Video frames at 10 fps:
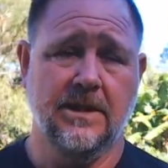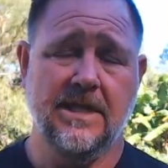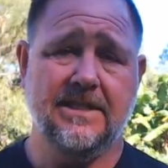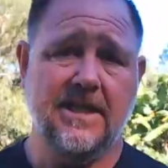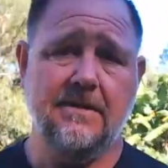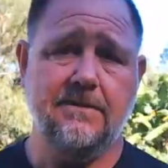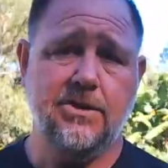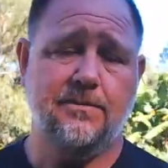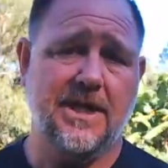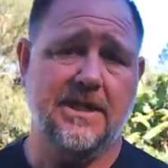is it
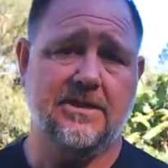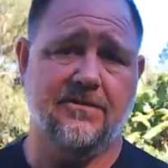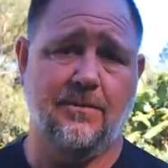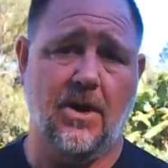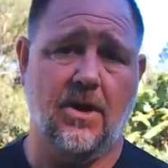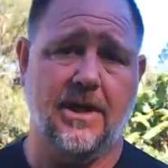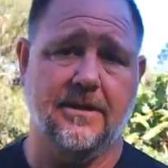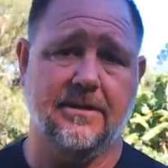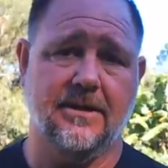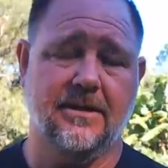gives you peace of
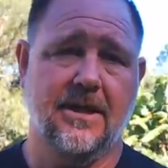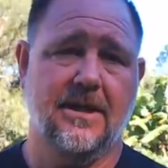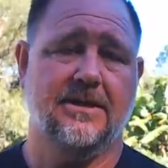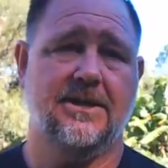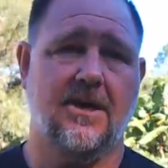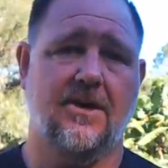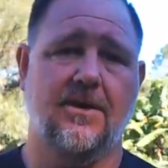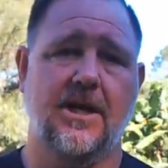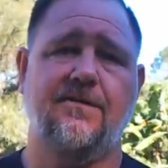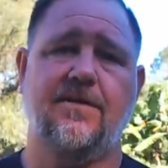mind.
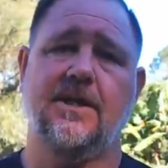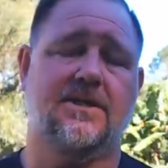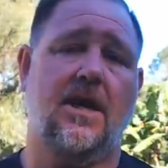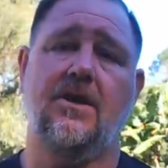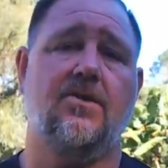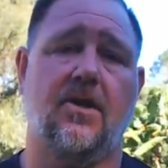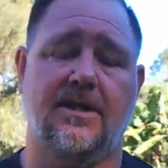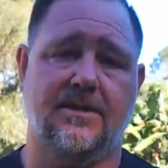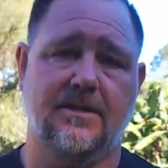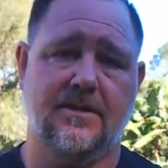So if there's no
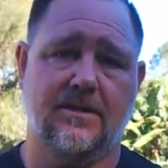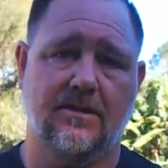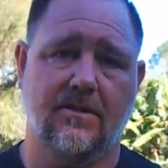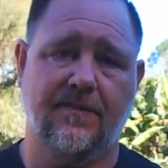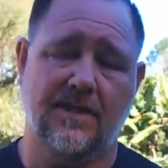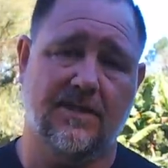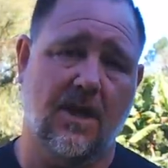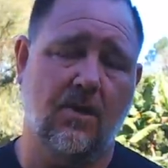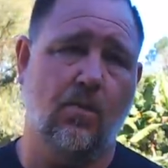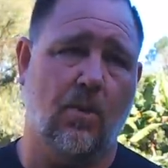crisis or if there's
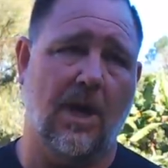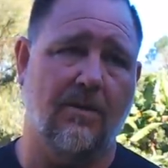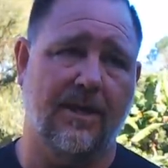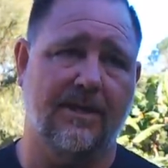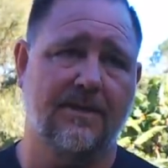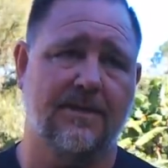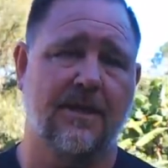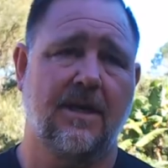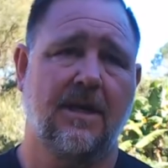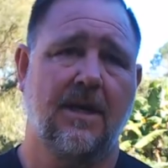no worries
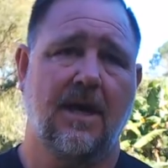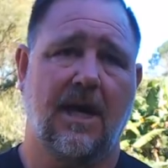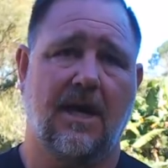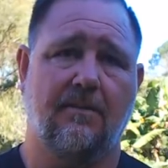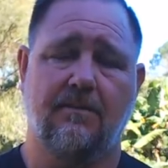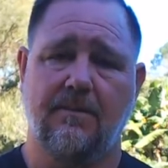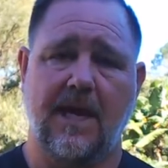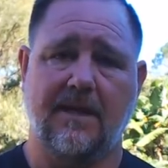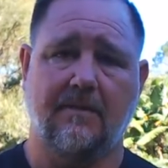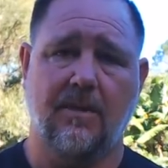
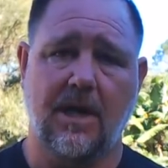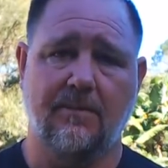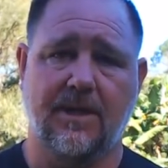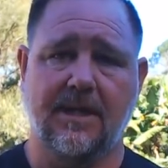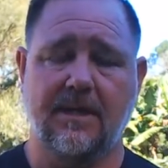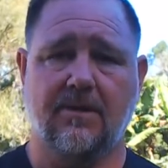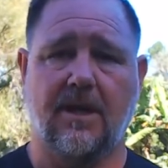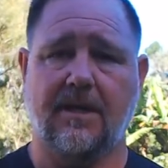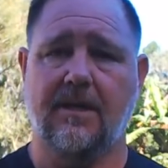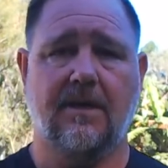at the moment,
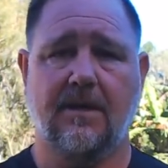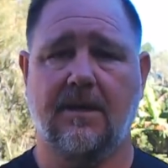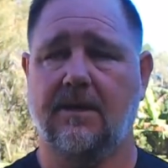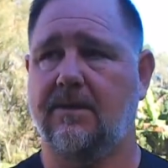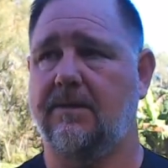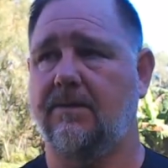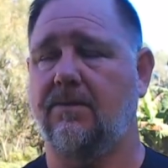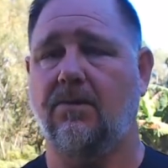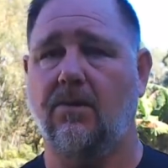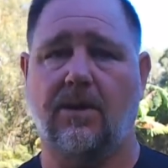
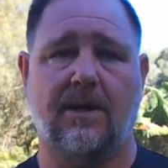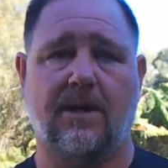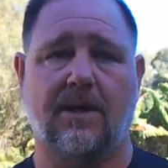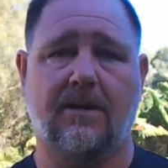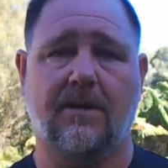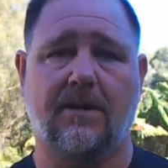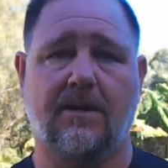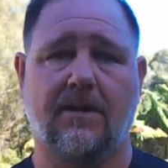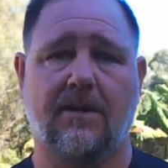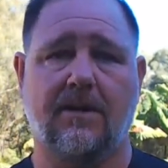or over
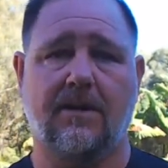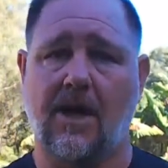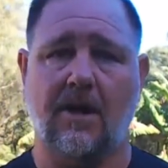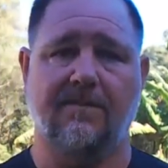time,